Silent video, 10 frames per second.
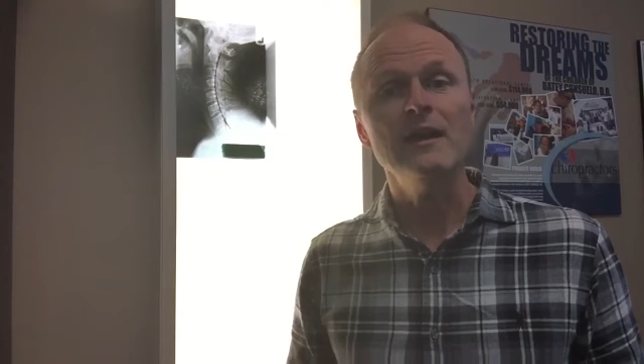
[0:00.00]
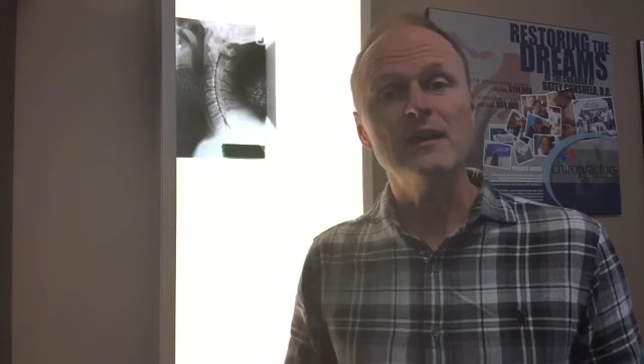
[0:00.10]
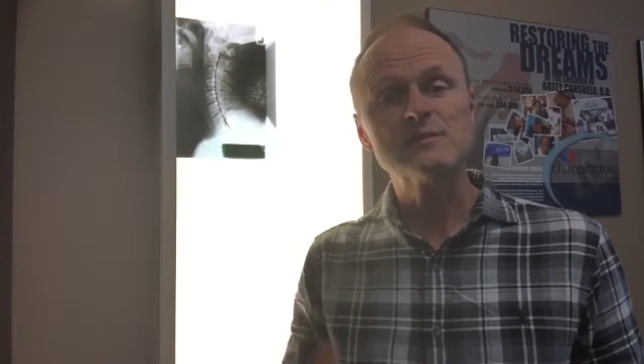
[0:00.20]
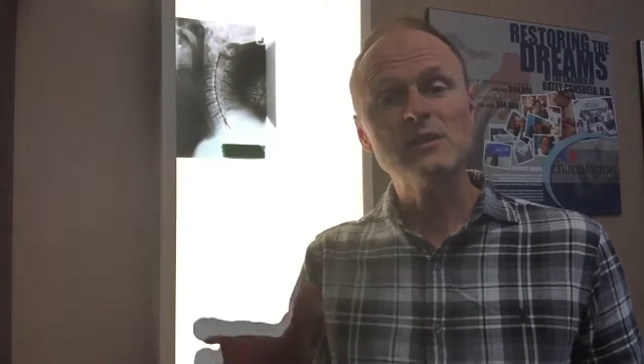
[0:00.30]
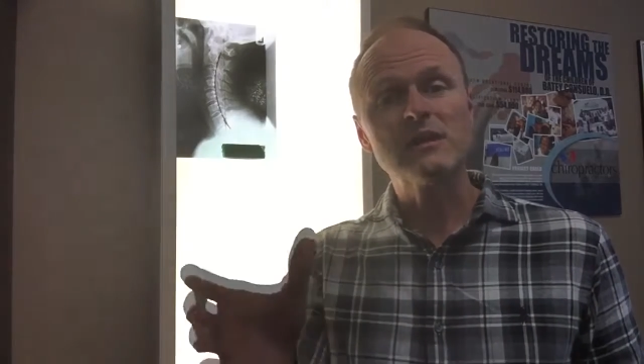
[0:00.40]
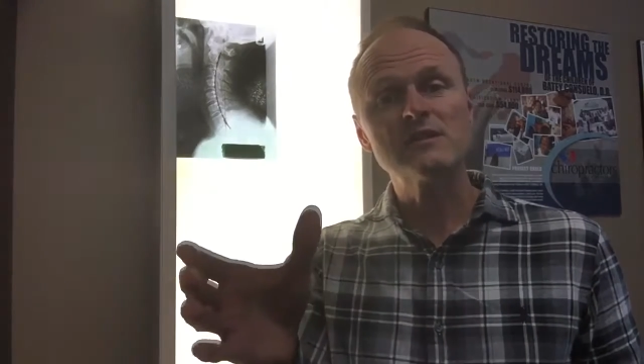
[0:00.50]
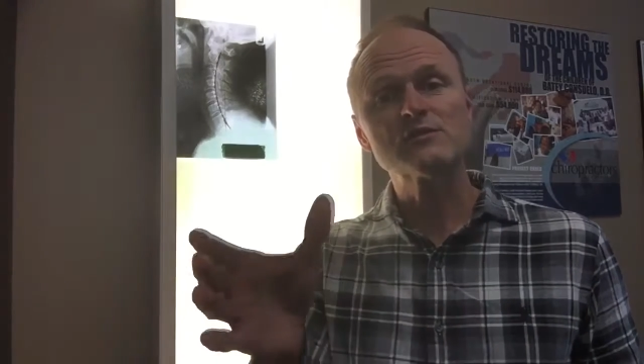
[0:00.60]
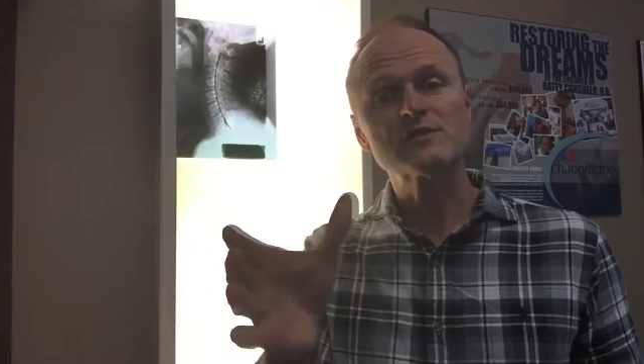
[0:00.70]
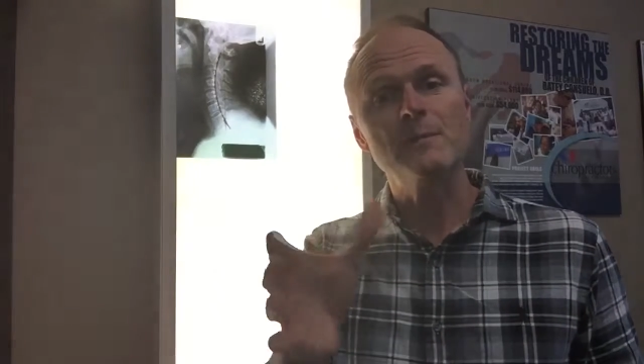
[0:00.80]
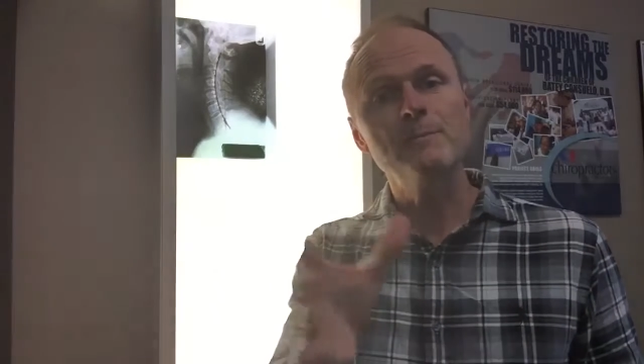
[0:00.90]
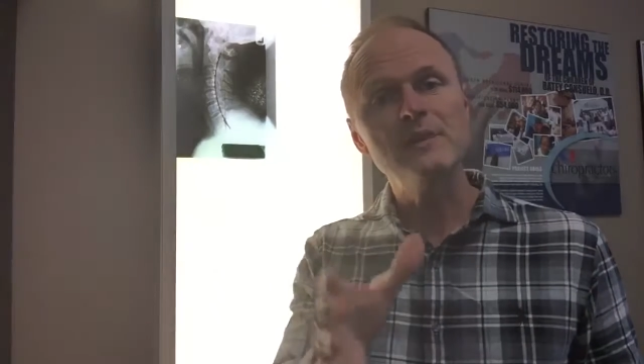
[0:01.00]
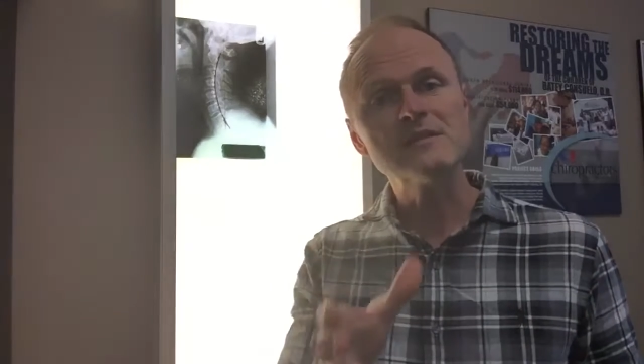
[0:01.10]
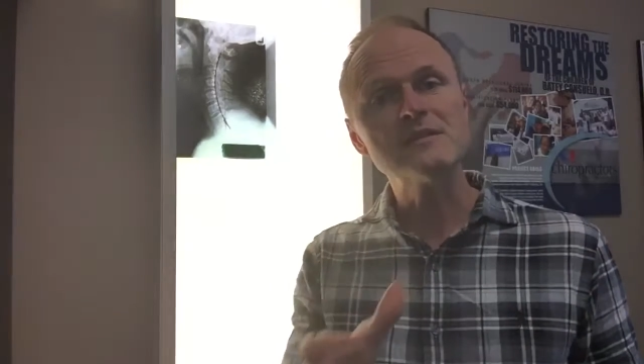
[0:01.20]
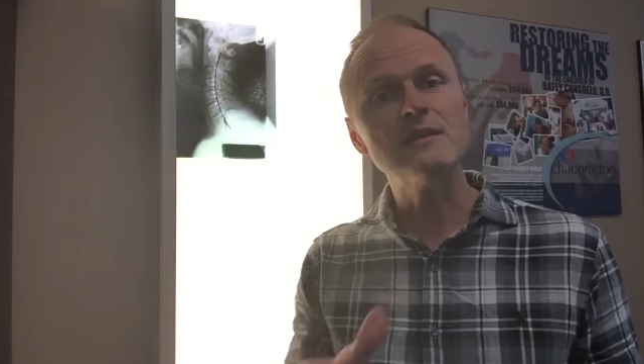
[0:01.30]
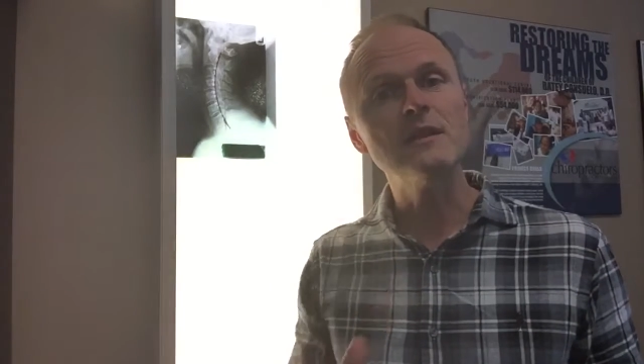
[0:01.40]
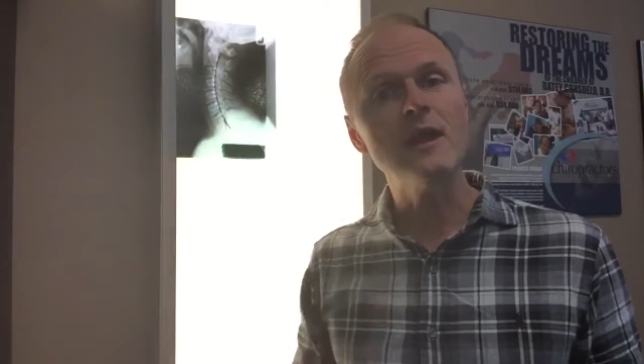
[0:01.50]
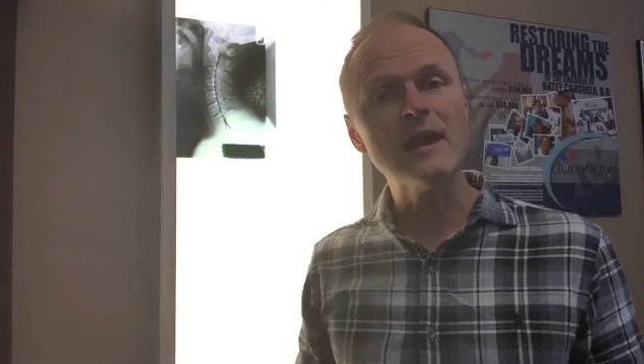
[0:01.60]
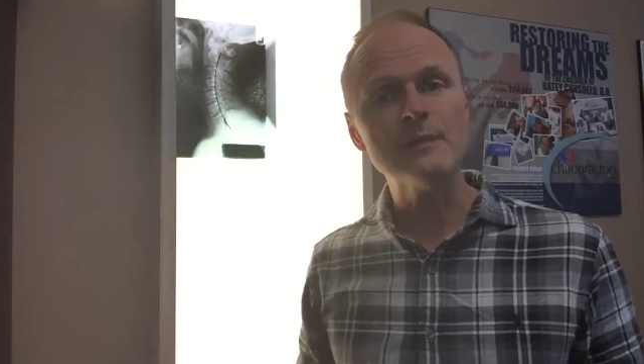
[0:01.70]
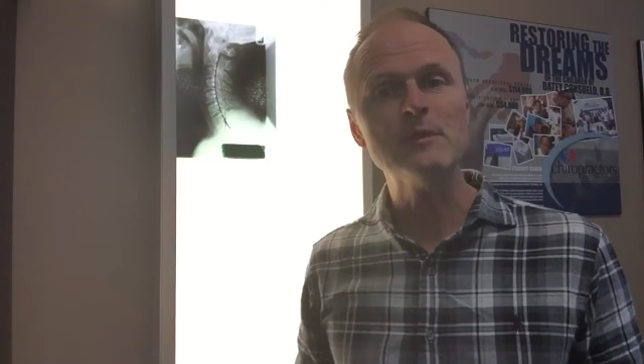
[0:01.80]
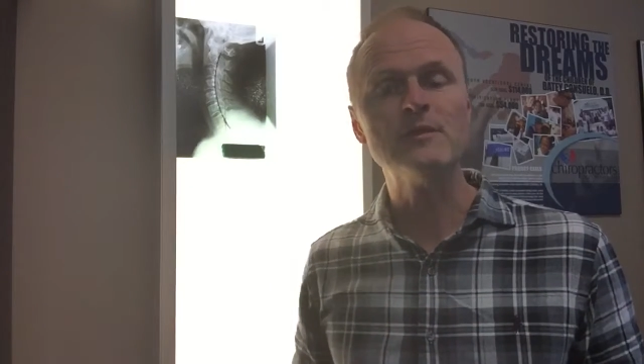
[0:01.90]
It's because there's a
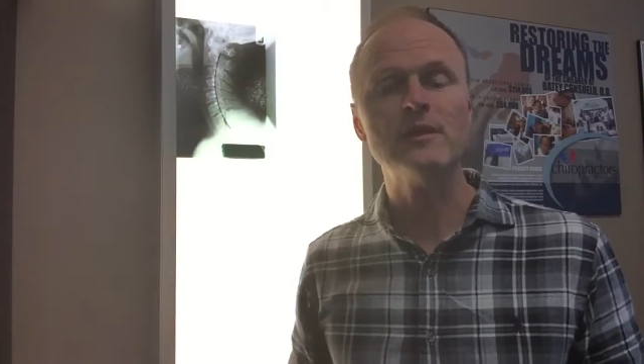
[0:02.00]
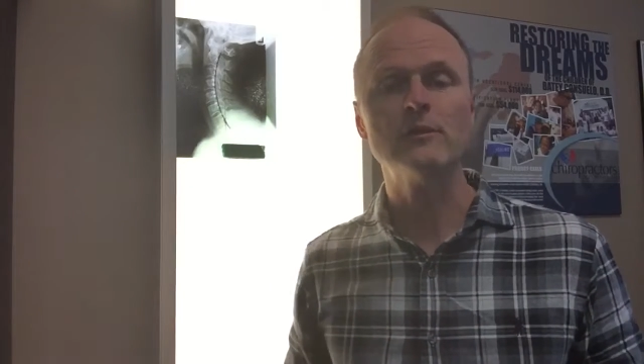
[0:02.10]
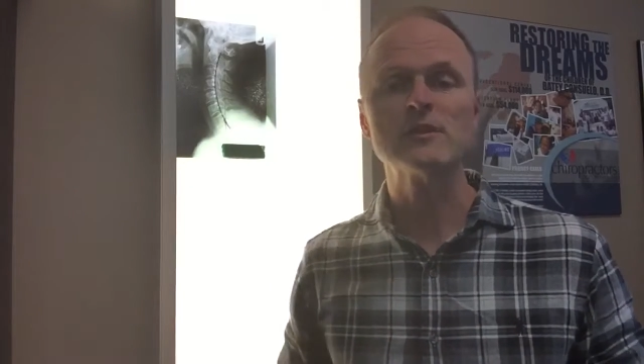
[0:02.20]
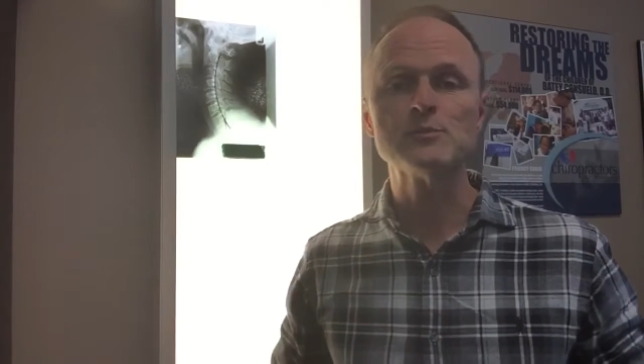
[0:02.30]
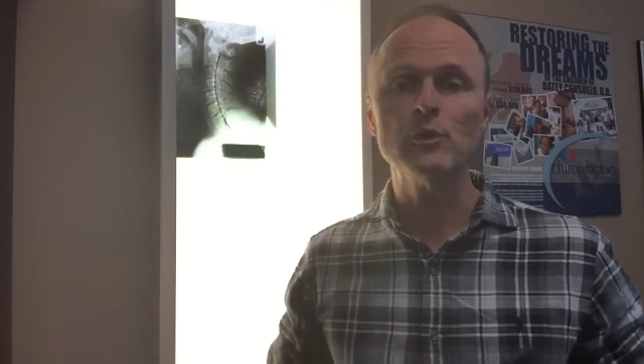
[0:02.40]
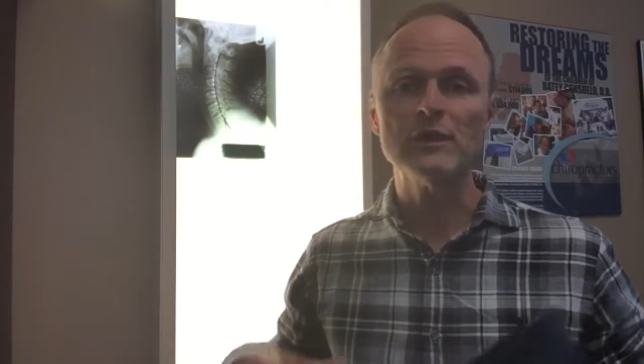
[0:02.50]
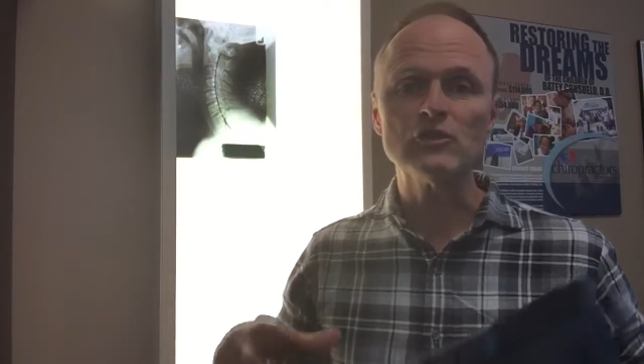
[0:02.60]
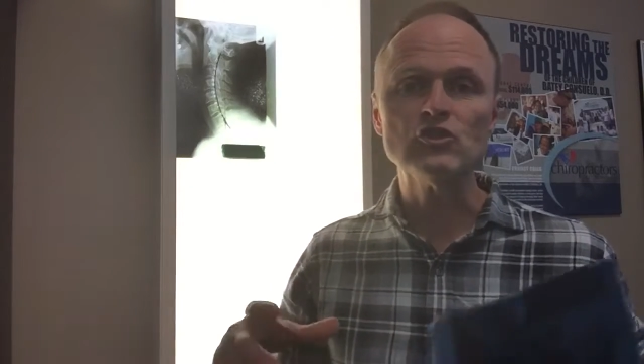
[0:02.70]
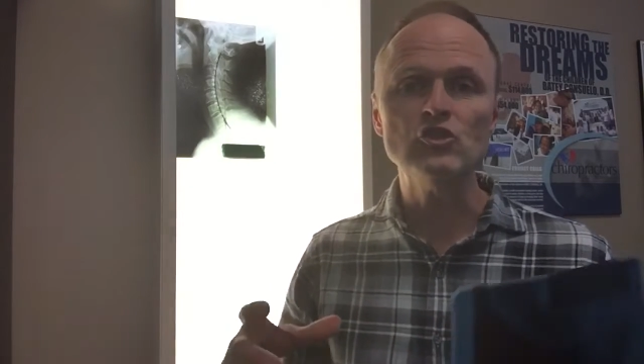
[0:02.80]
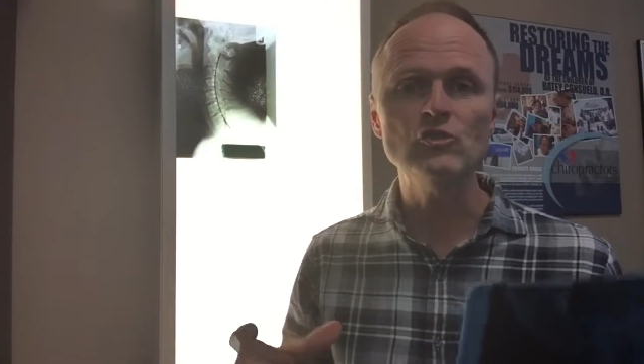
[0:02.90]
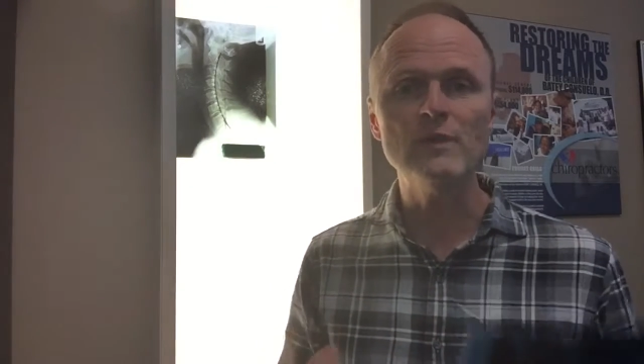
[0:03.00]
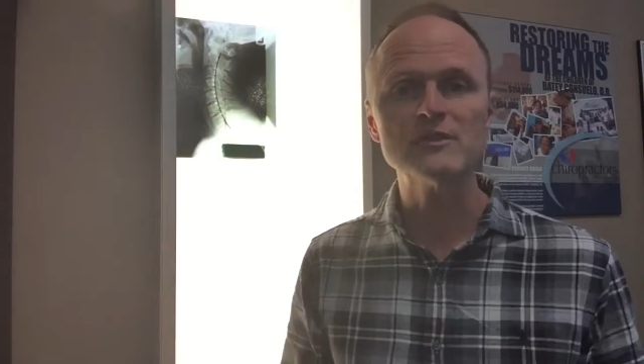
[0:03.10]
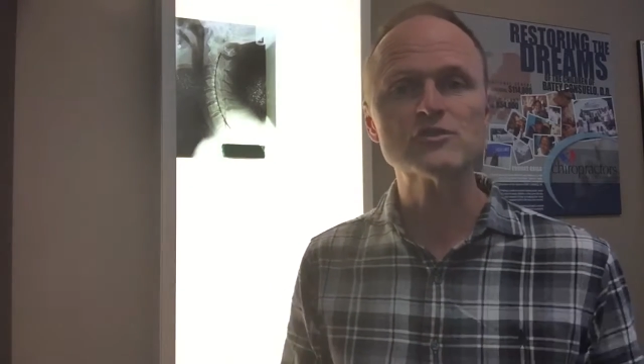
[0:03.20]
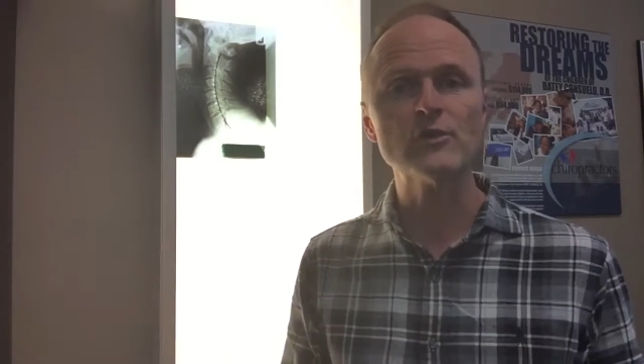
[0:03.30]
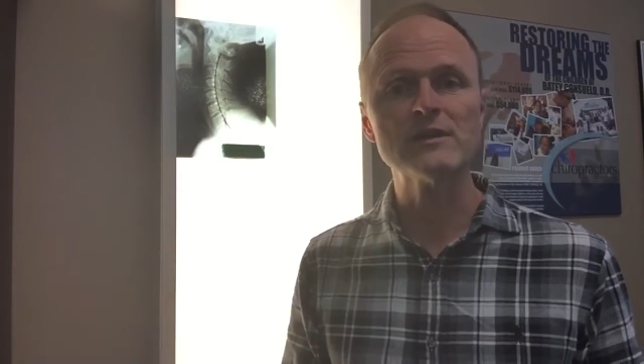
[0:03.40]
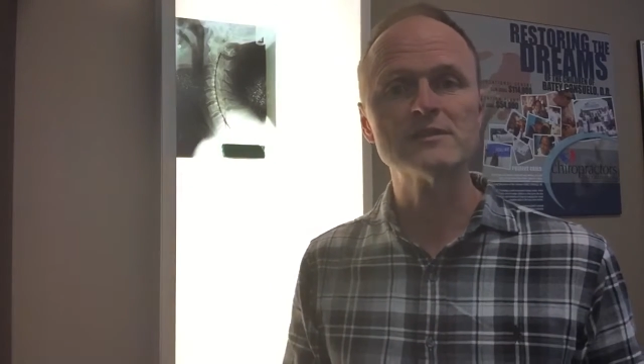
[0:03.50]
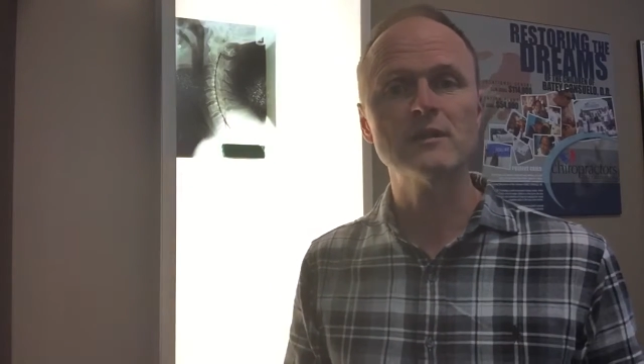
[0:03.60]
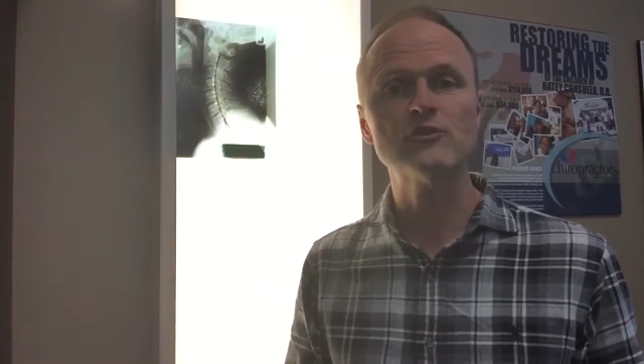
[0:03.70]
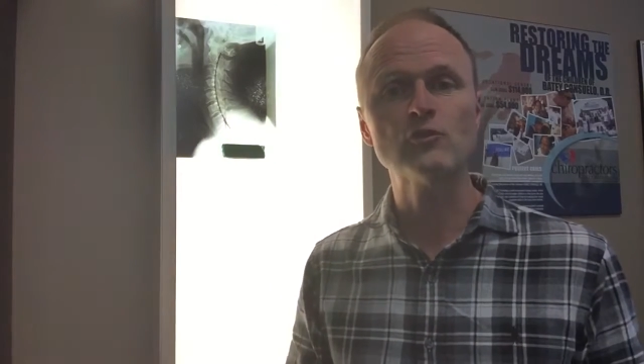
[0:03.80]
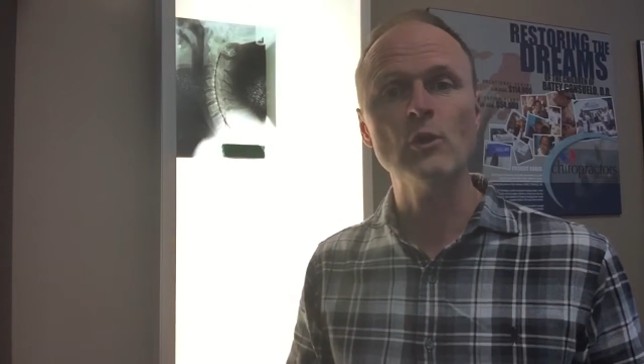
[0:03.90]
misalignment there that's putting too much stress
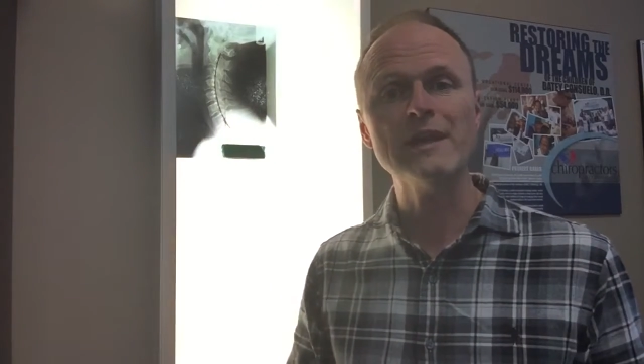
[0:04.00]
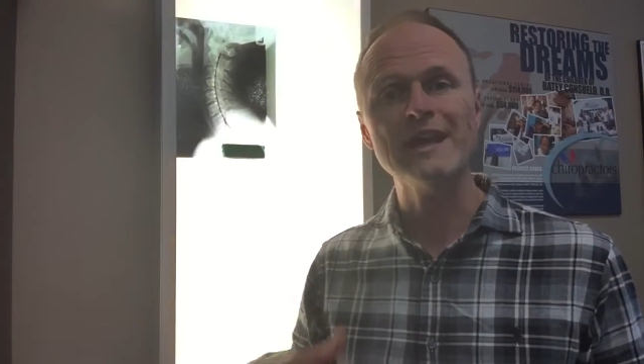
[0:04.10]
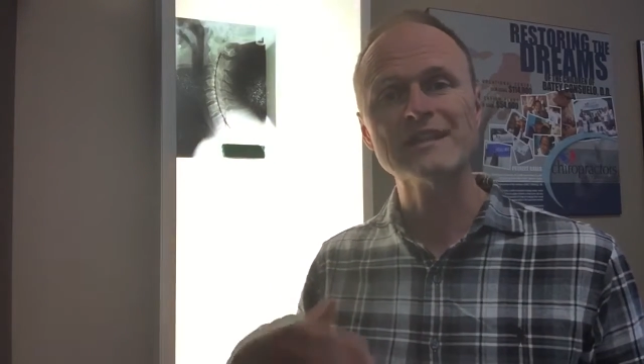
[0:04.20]
on a joint,